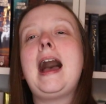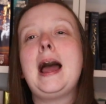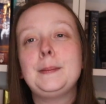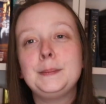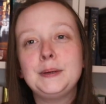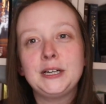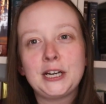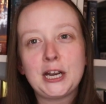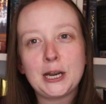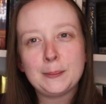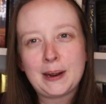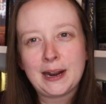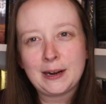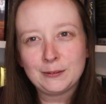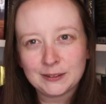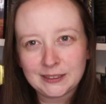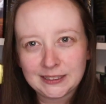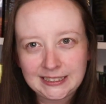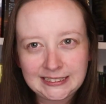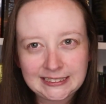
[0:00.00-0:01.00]
I'm going to go by
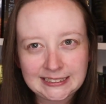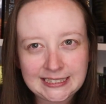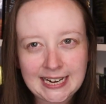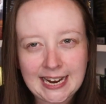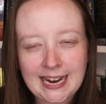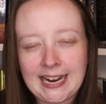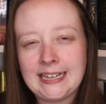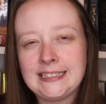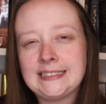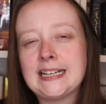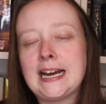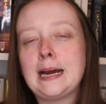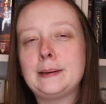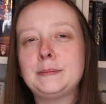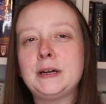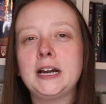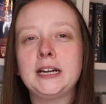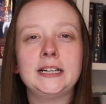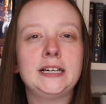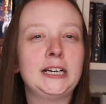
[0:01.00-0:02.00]
release date.
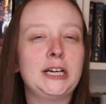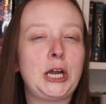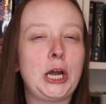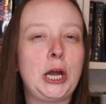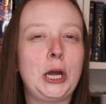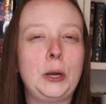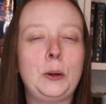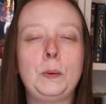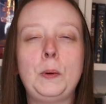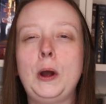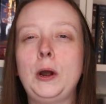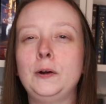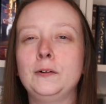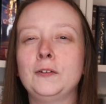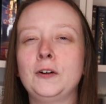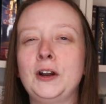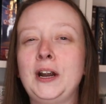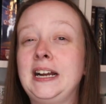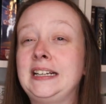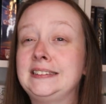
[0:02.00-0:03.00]
I'm not going to go
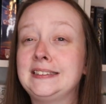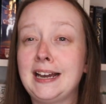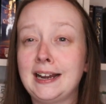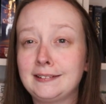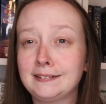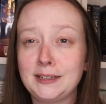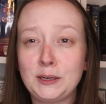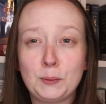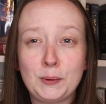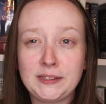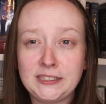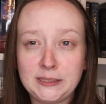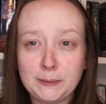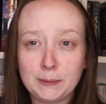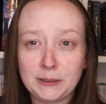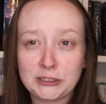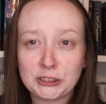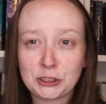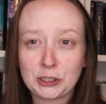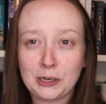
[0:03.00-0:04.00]
over exactly what these
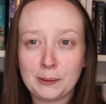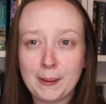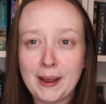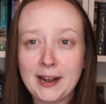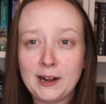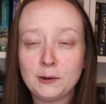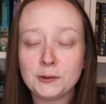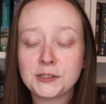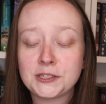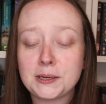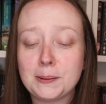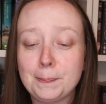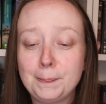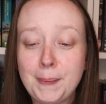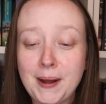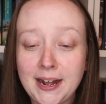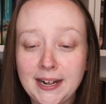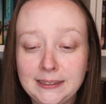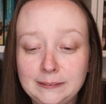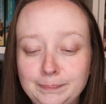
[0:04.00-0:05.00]
books are about,
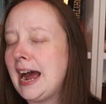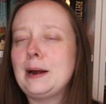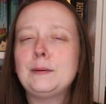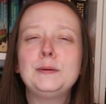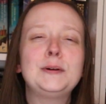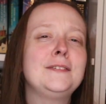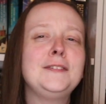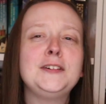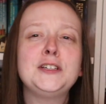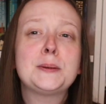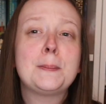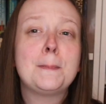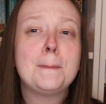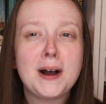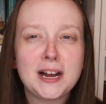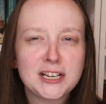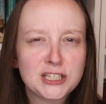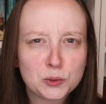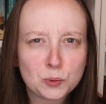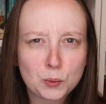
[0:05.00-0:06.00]
but I will give you some
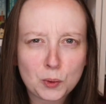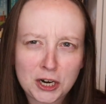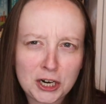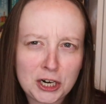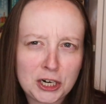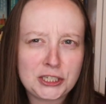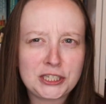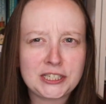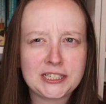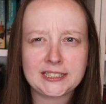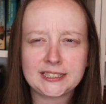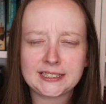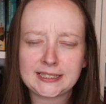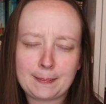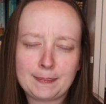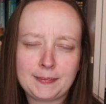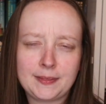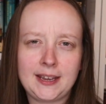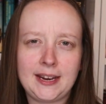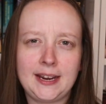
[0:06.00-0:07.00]
buzzwords,
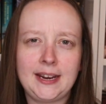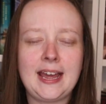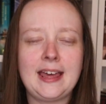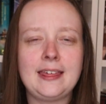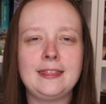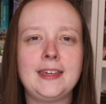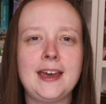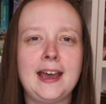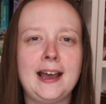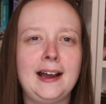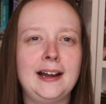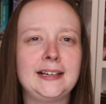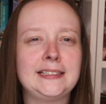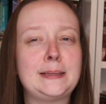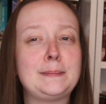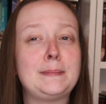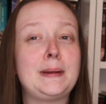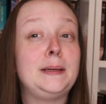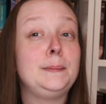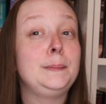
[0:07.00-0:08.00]
something
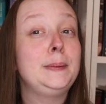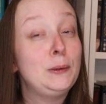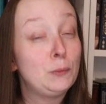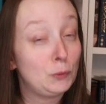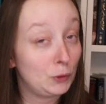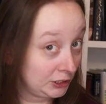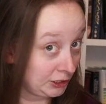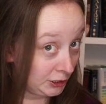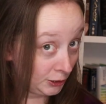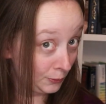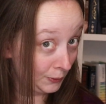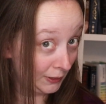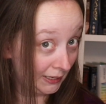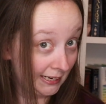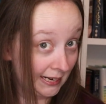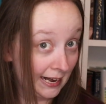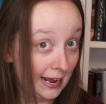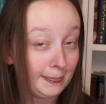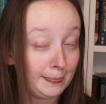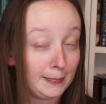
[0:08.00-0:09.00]
that made me want to
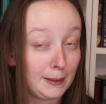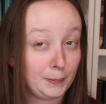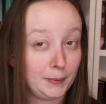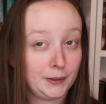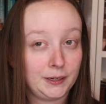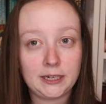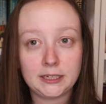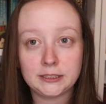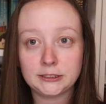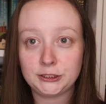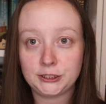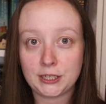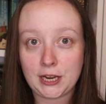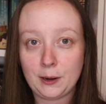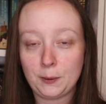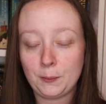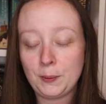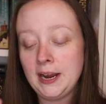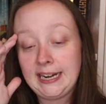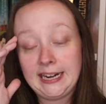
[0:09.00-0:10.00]
read the book.
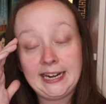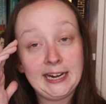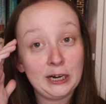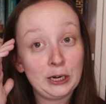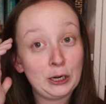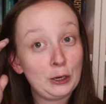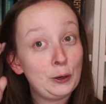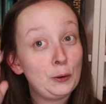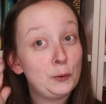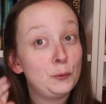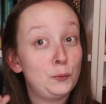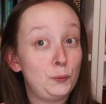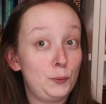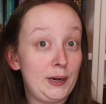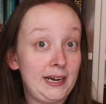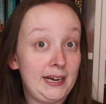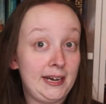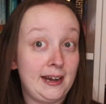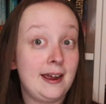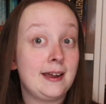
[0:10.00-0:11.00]
So here
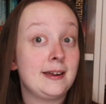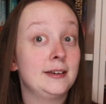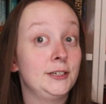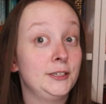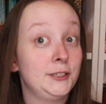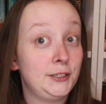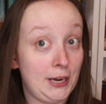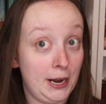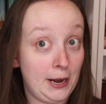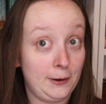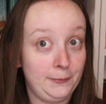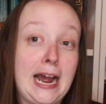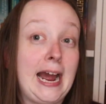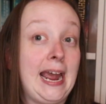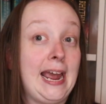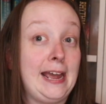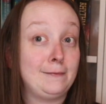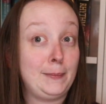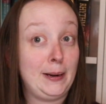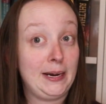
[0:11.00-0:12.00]
we Okay,
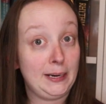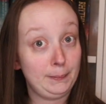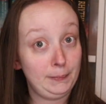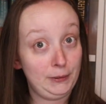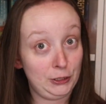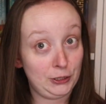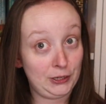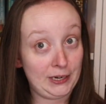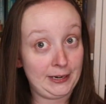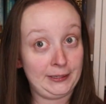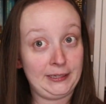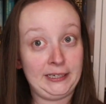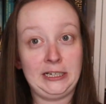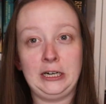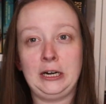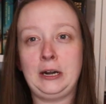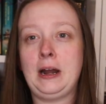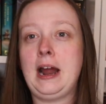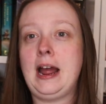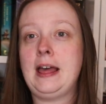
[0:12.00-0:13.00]
I have my computer down
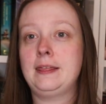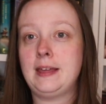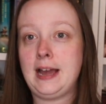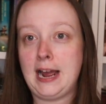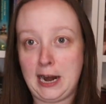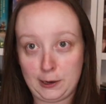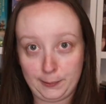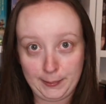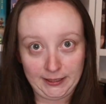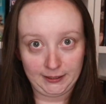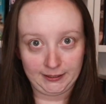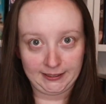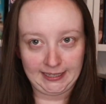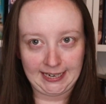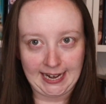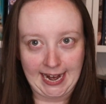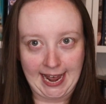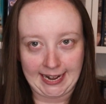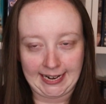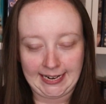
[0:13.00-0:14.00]
here. I'll be
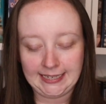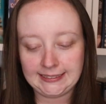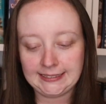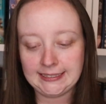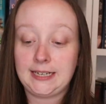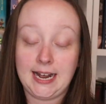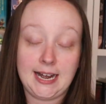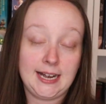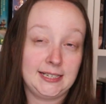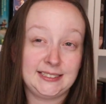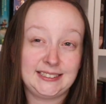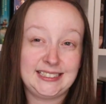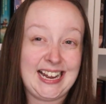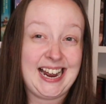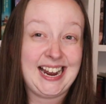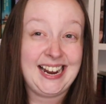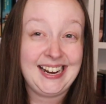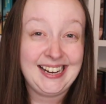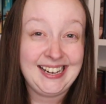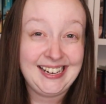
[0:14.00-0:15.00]
looking at it because
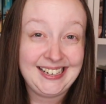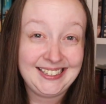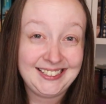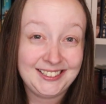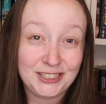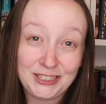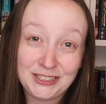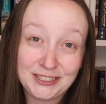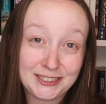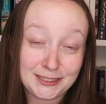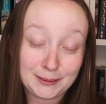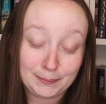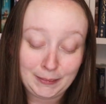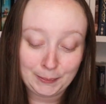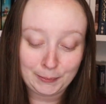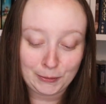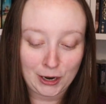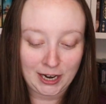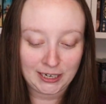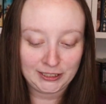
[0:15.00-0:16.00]
I couldn't
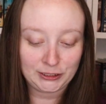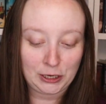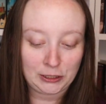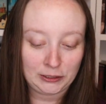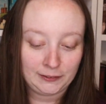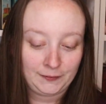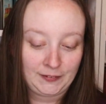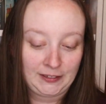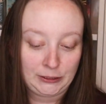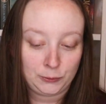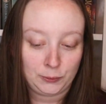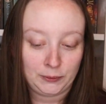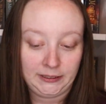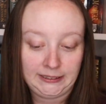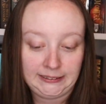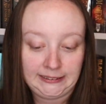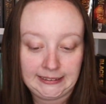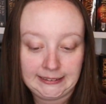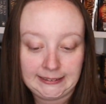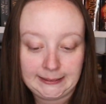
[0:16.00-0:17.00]
memorize all of these
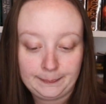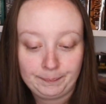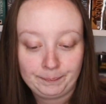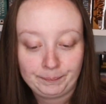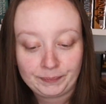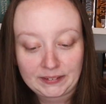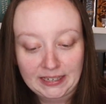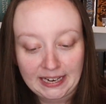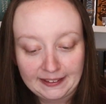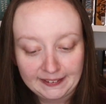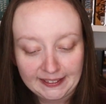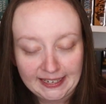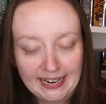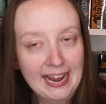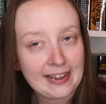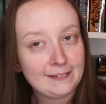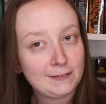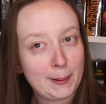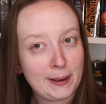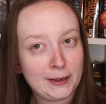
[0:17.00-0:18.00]
releases. I think I
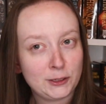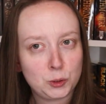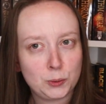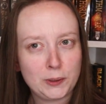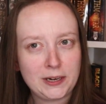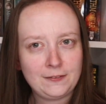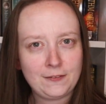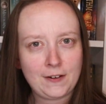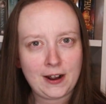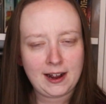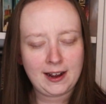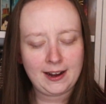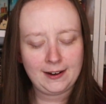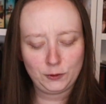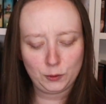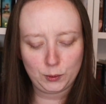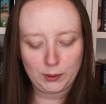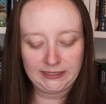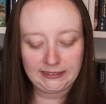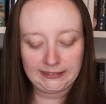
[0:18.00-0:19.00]
have about
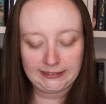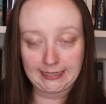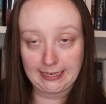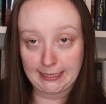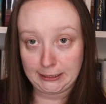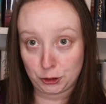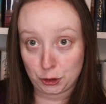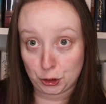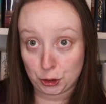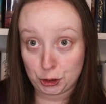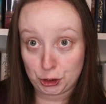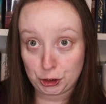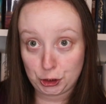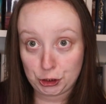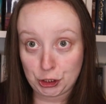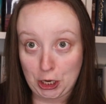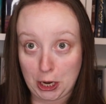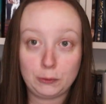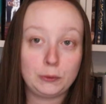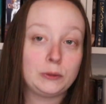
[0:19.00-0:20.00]
25, 26 or
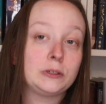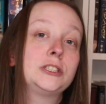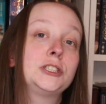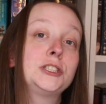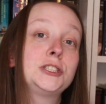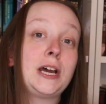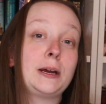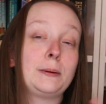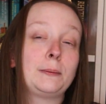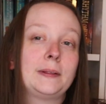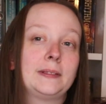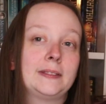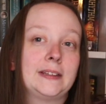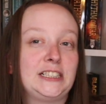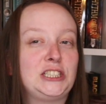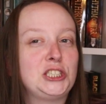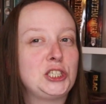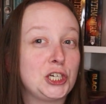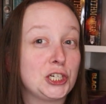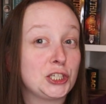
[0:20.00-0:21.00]
so. So
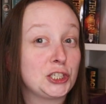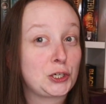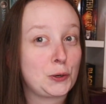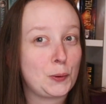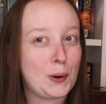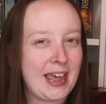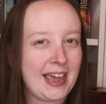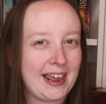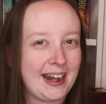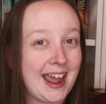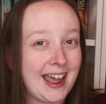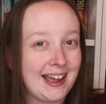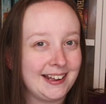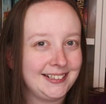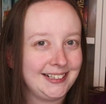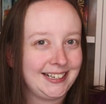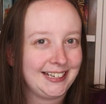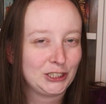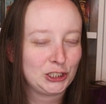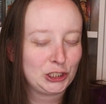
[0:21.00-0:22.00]
let's just go ahead
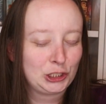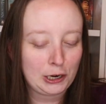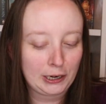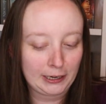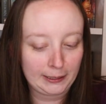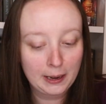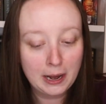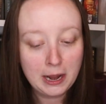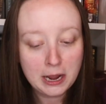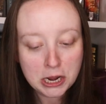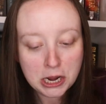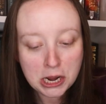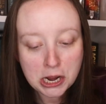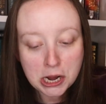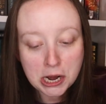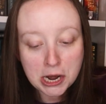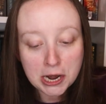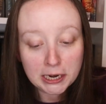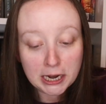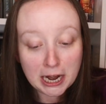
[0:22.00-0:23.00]
and get started.
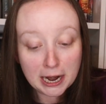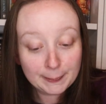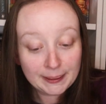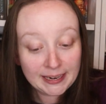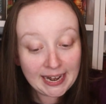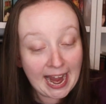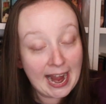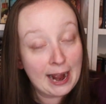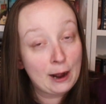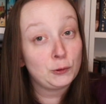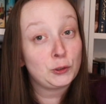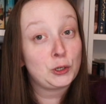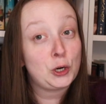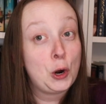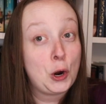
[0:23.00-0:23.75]
Coming out